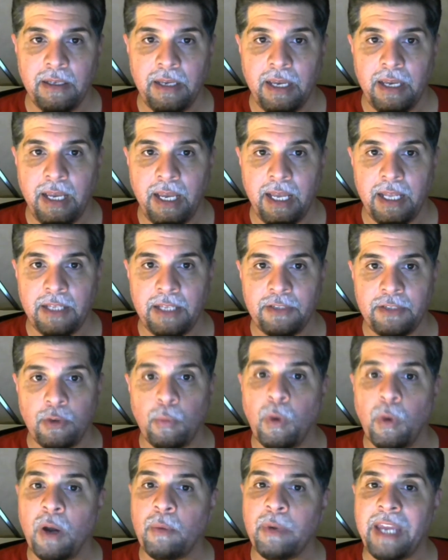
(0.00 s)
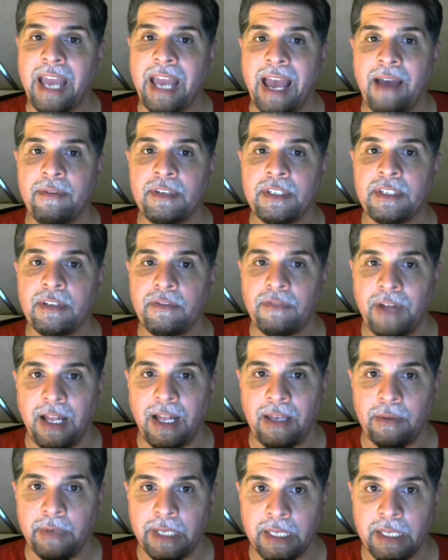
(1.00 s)
And so what we have is the
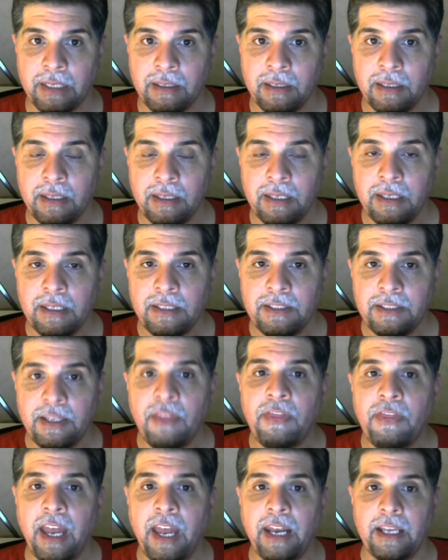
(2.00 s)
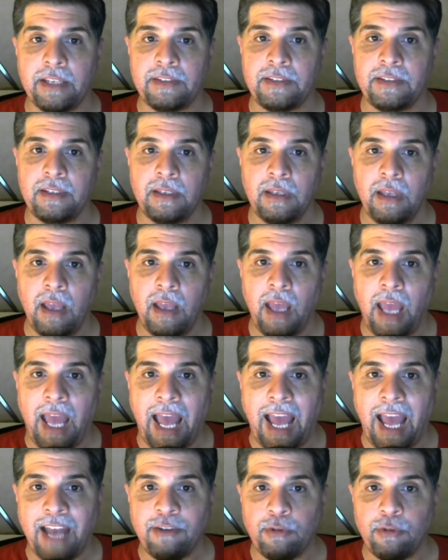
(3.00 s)
following. Synthetics.
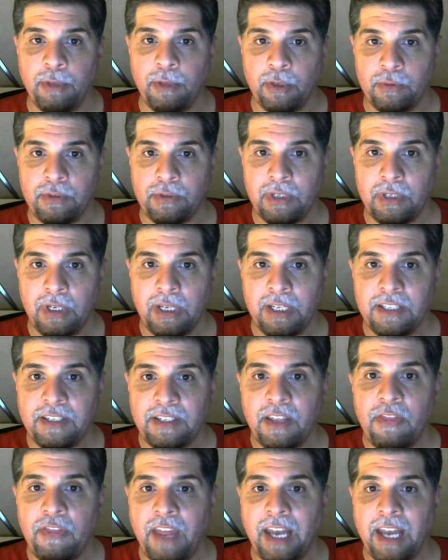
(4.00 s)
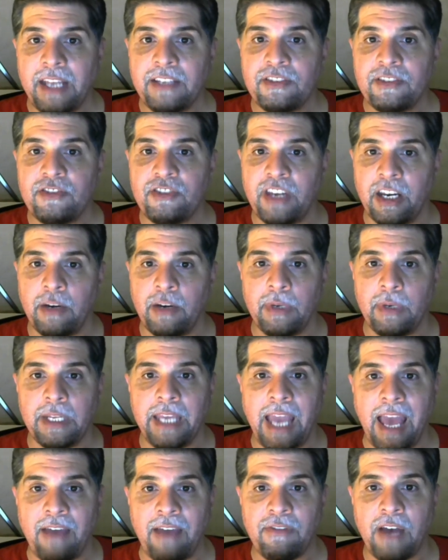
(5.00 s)
Attributes. Synthetics generally
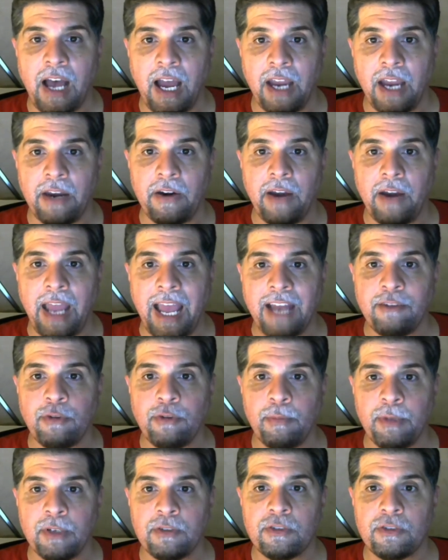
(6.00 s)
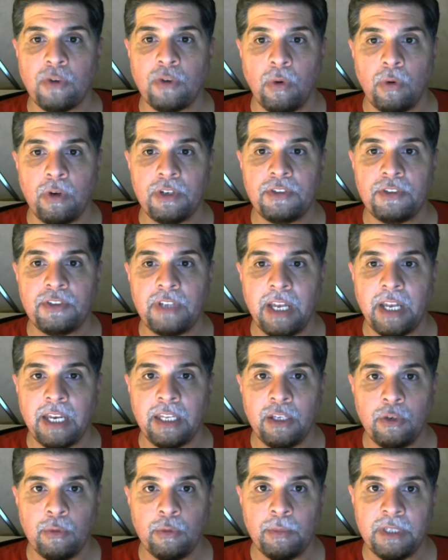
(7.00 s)
have higher attribute scores than
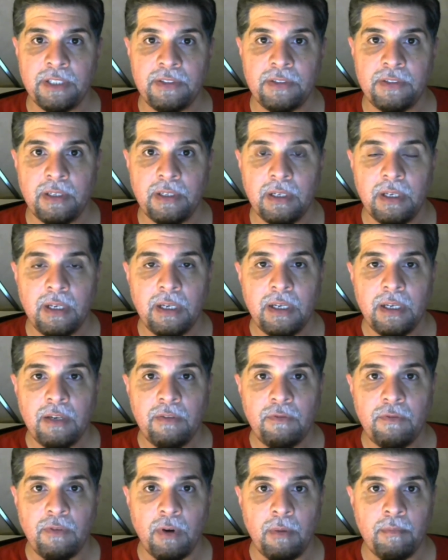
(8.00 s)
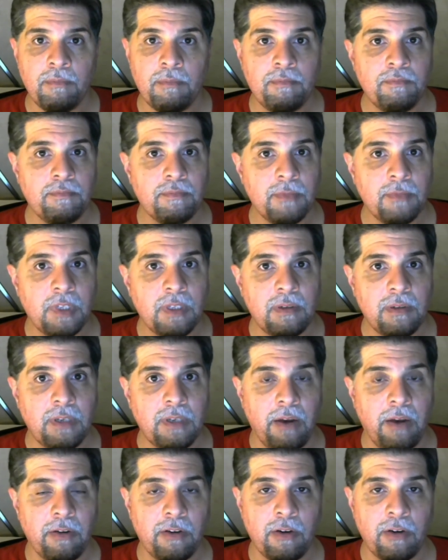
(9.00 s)
humans. From
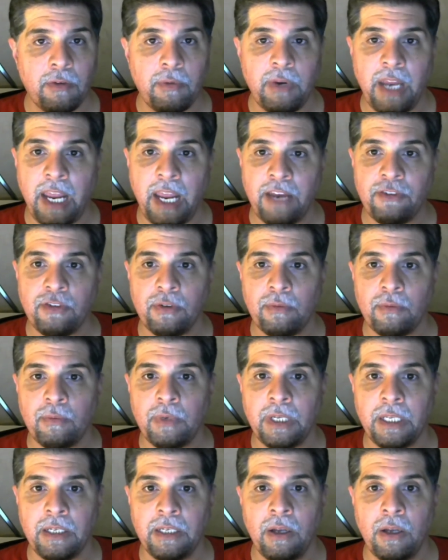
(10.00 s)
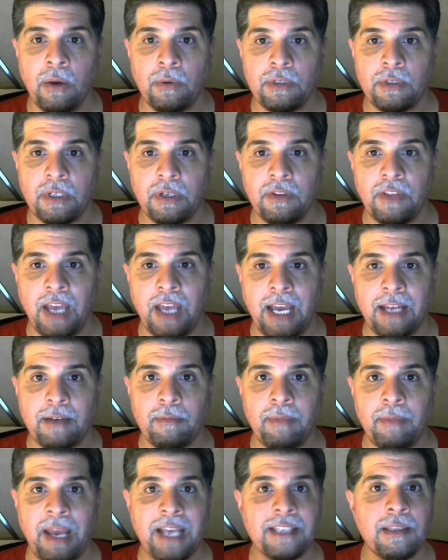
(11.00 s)
character creation, we note that
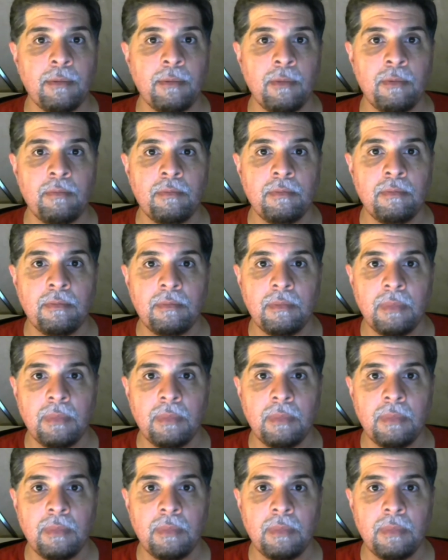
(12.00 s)
maximum